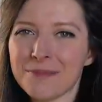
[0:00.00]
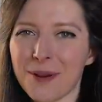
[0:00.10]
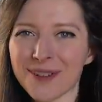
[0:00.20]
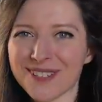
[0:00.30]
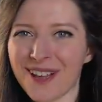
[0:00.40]

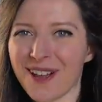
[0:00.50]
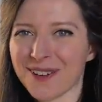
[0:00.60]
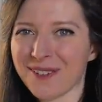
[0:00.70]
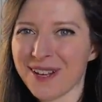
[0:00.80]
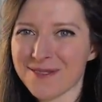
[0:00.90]
pots are
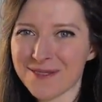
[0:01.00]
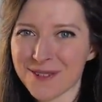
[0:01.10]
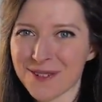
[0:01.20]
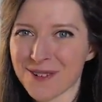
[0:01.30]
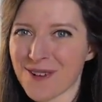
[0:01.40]
great
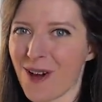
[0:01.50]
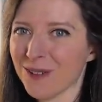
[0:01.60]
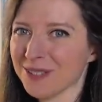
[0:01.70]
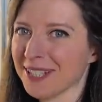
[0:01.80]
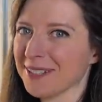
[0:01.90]
for
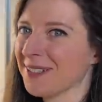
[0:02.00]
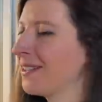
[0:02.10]
holding